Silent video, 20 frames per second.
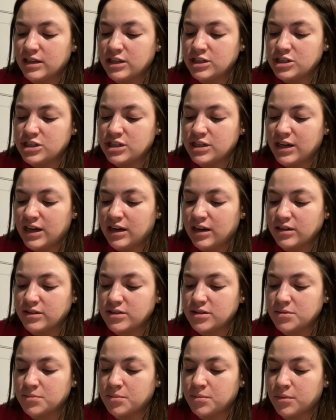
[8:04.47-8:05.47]
and she had a
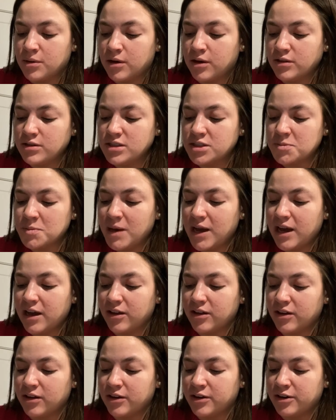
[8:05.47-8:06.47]
small
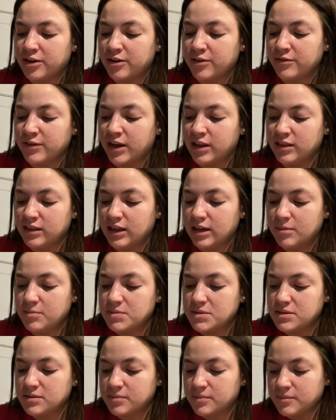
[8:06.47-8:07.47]
smile on her red
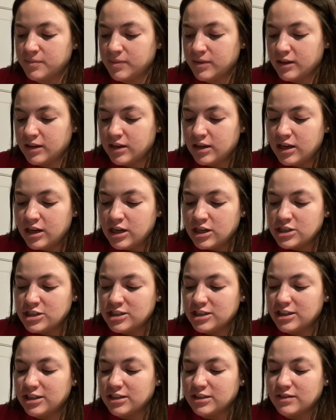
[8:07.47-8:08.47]
lips.
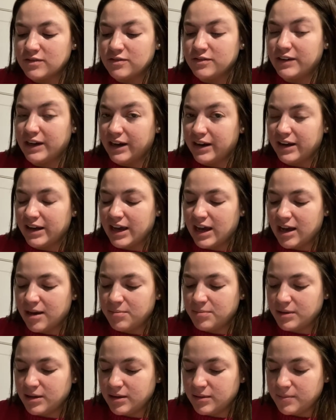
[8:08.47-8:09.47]
She looked very
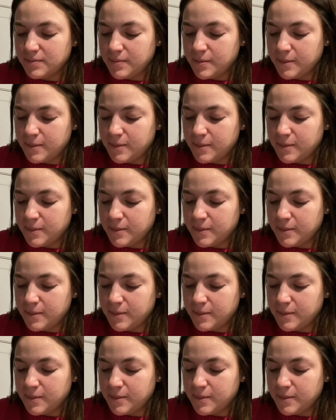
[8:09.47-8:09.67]
happy.